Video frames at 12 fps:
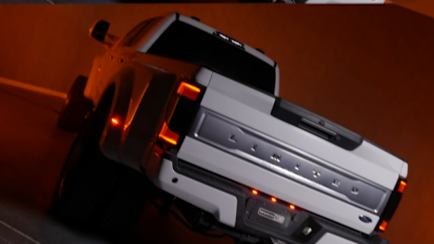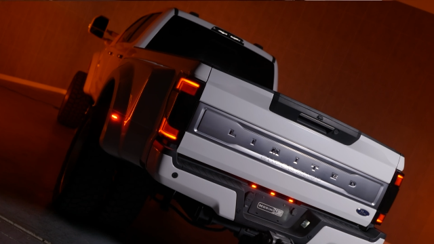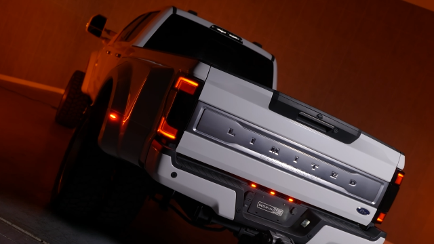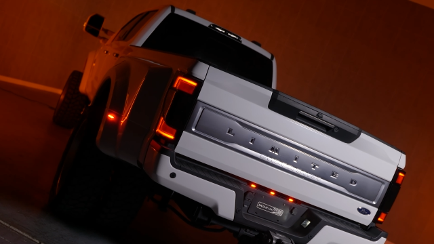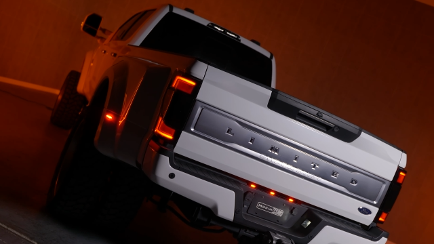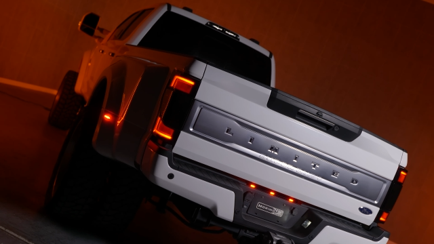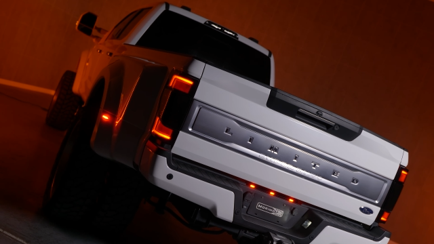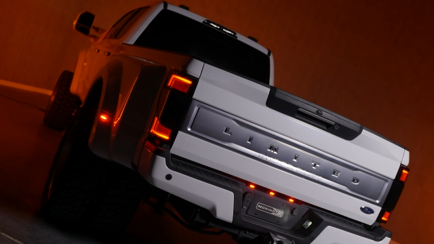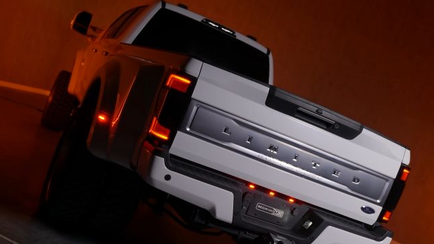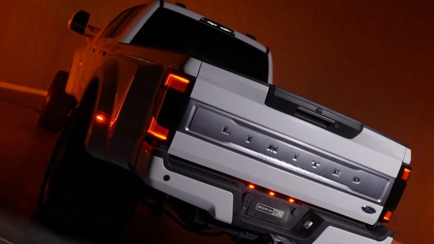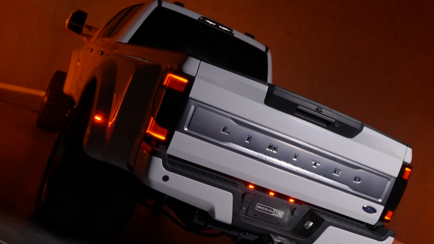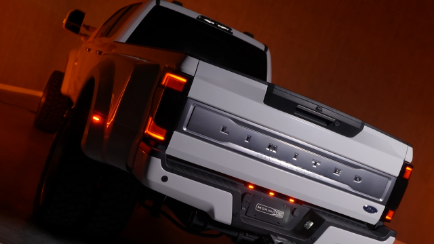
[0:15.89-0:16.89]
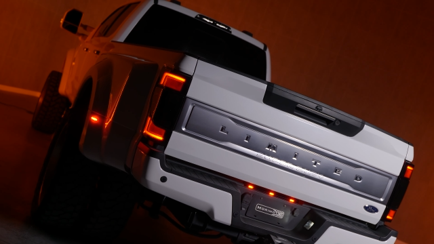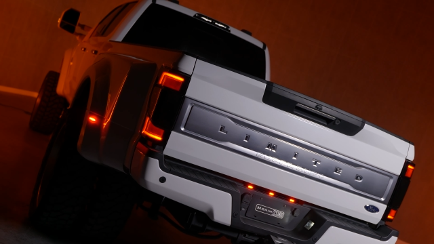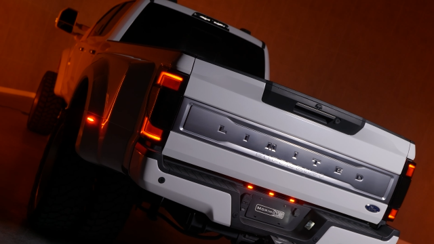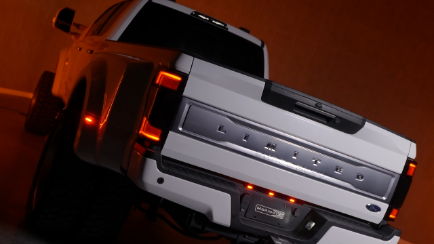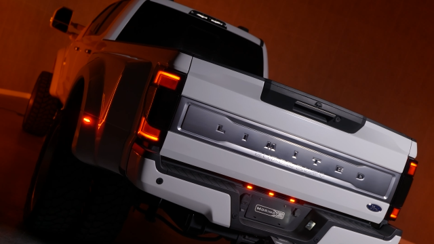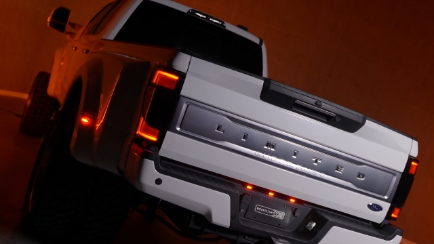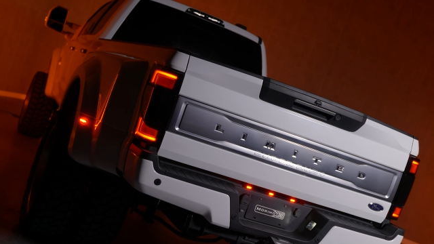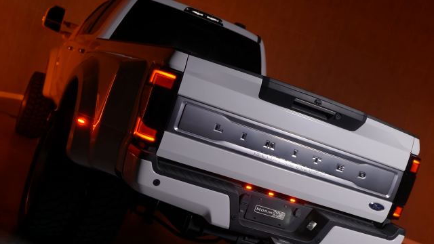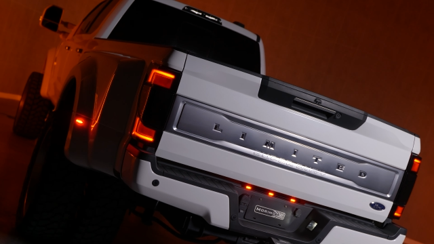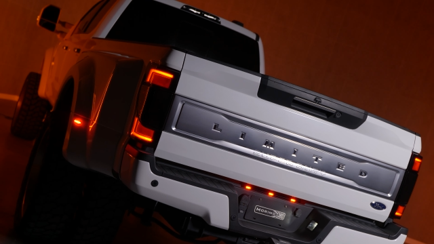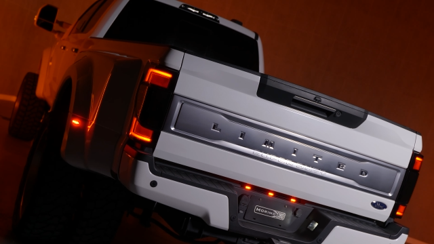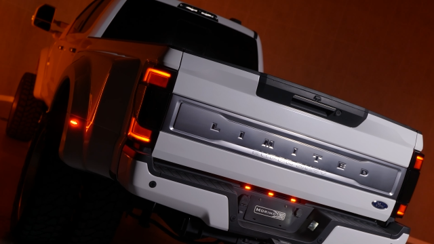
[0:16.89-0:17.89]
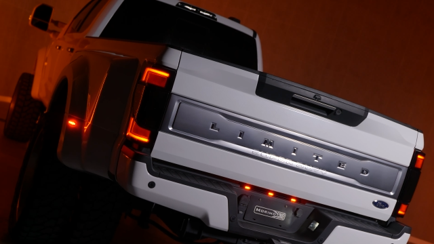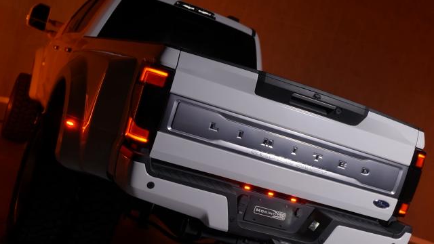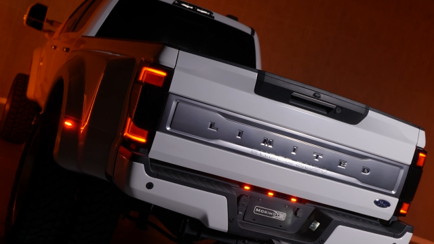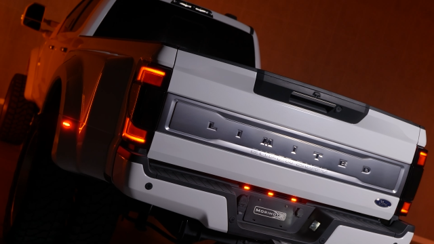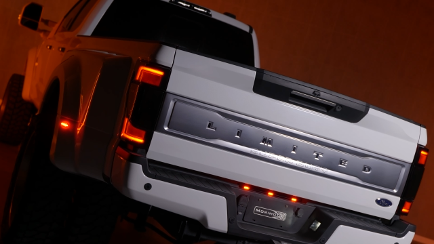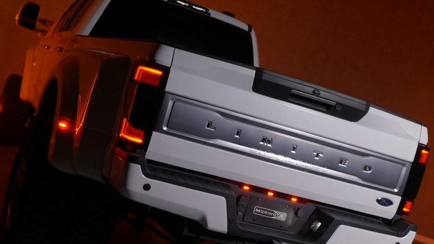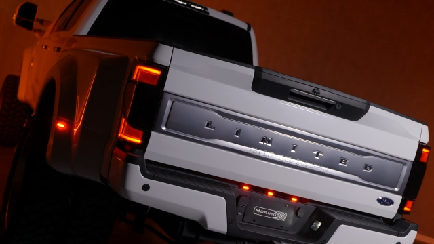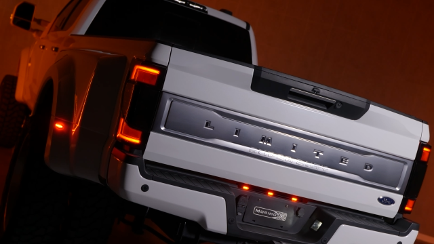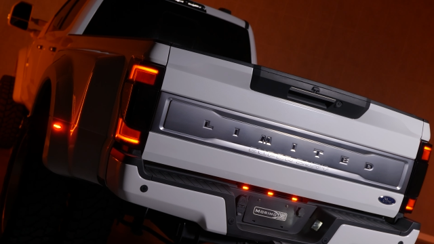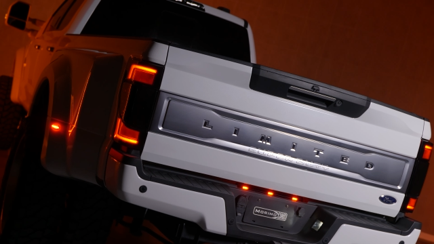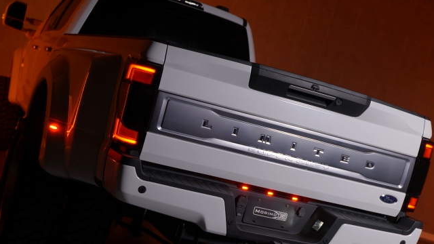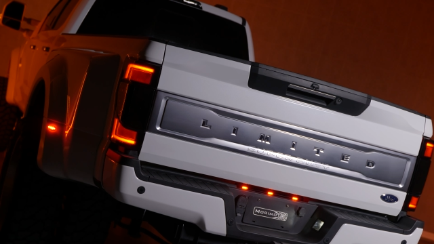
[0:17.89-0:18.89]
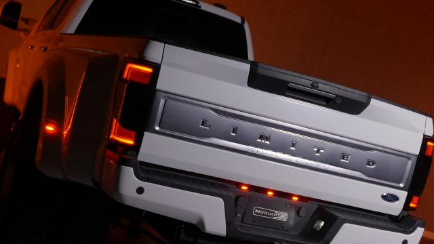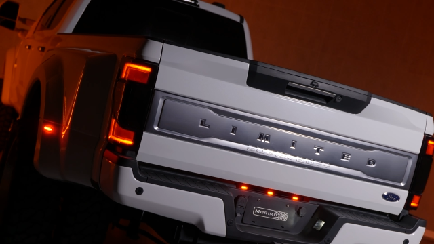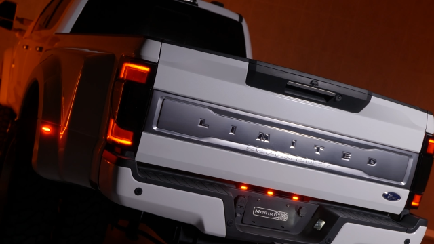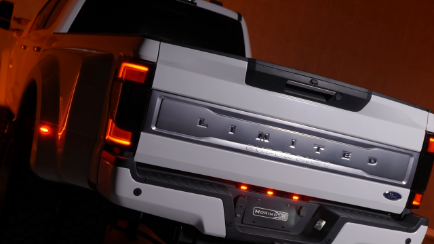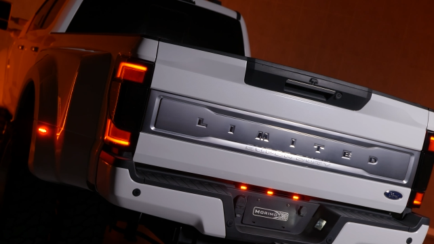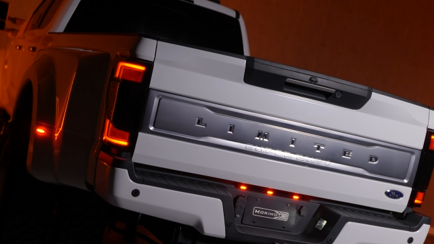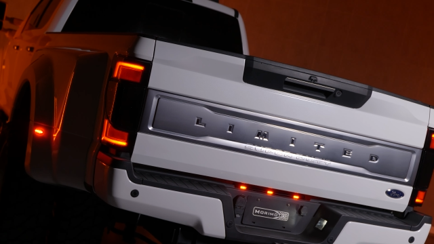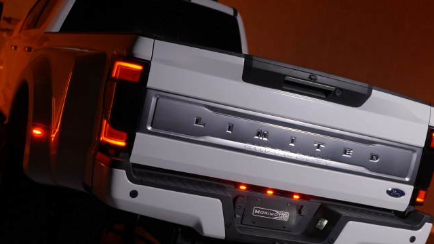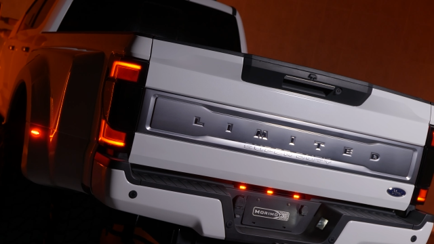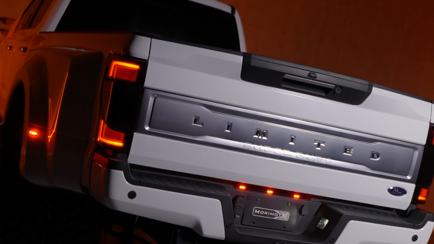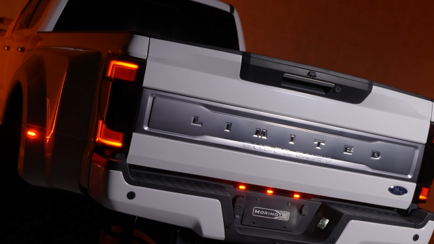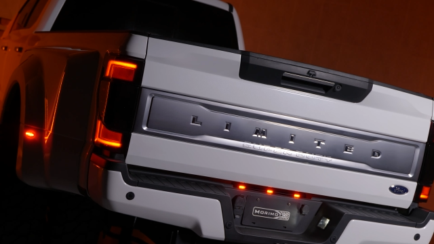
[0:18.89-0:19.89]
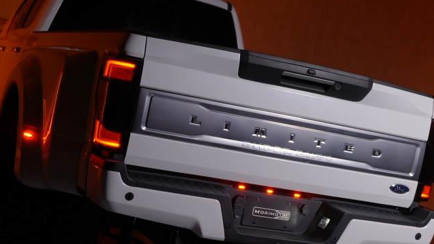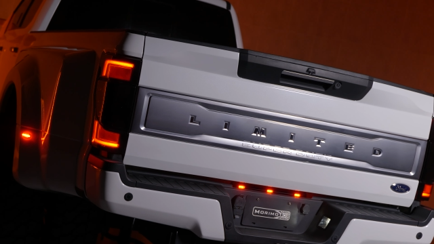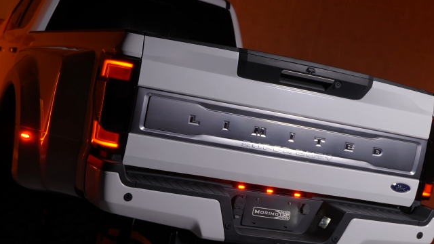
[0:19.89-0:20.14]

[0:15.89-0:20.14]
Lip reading: No face is visible, so there are no lips to read.